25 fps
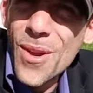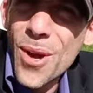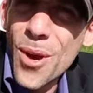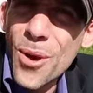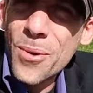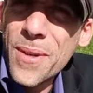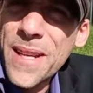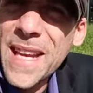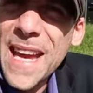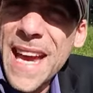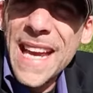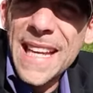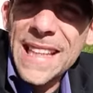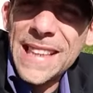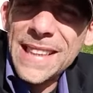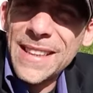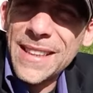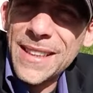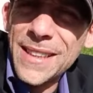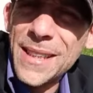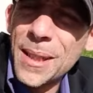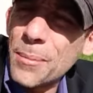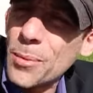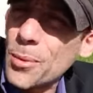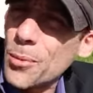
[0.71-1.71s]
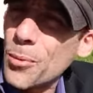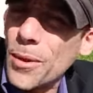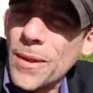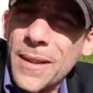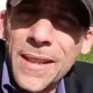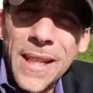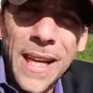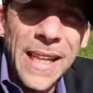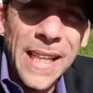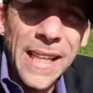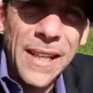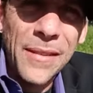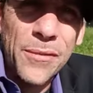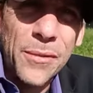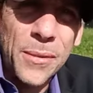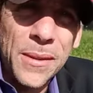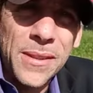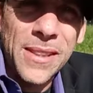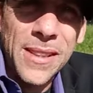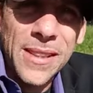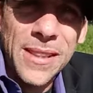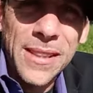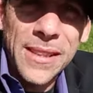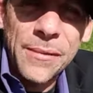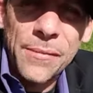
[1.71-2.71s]
Okay, this is number 190 of
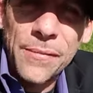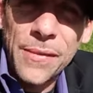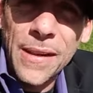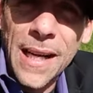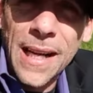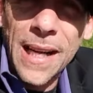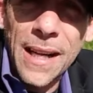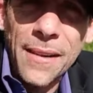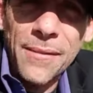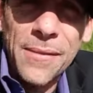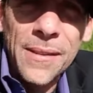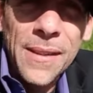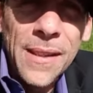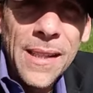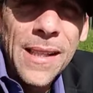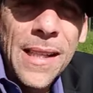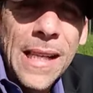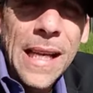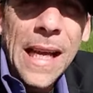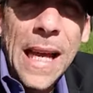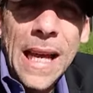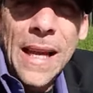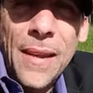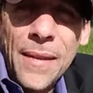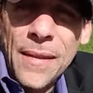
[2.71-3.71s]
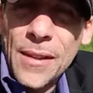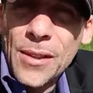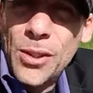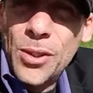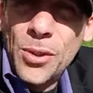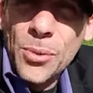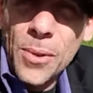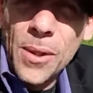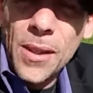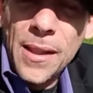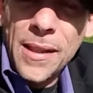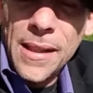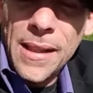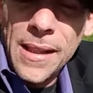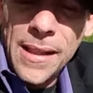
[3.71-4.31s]
365, and this one